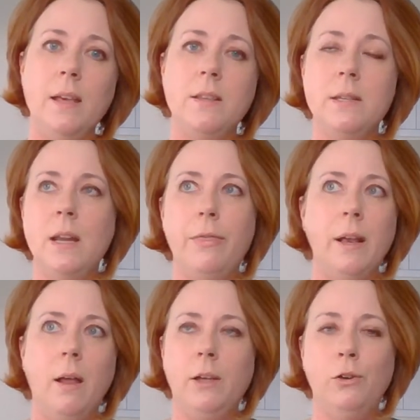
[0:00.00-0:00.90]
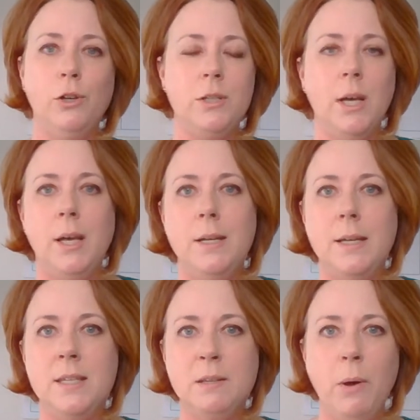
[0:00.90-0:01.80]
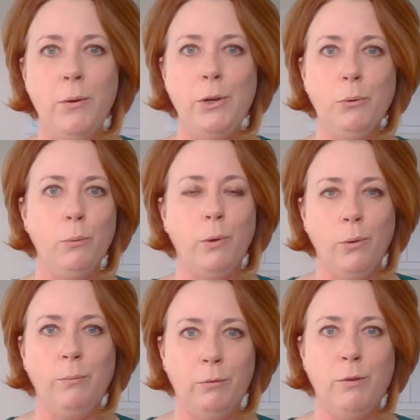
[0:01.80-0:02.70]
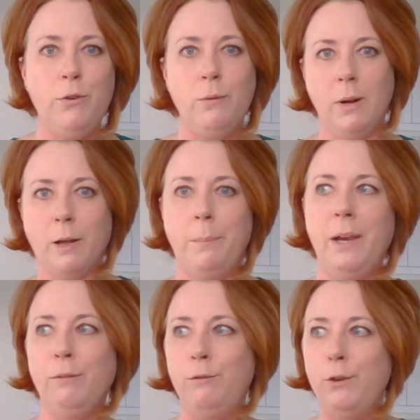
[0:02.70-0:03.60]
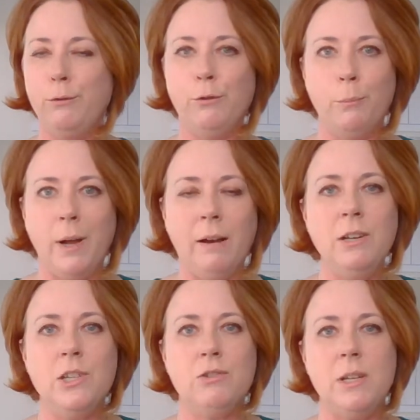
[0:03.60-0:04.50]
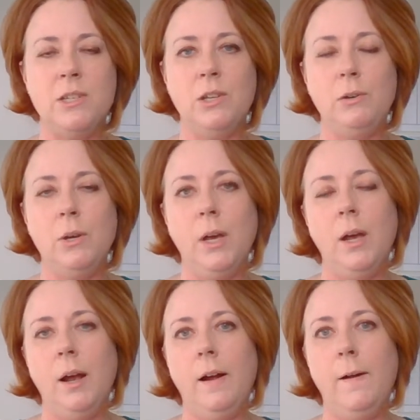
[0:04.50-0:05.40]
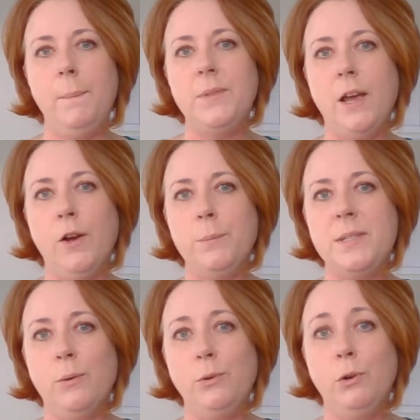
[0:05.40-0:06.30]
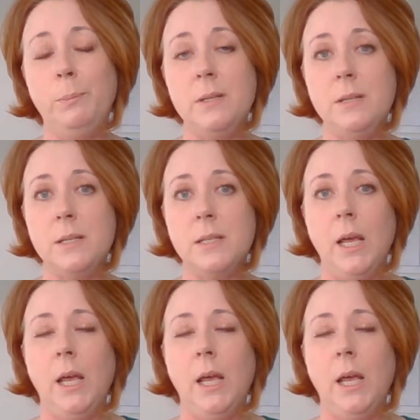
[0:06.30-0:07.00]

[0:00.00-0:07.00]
So there's nothing like a good testimonial or review, like a peer review from our industry to help sell your business.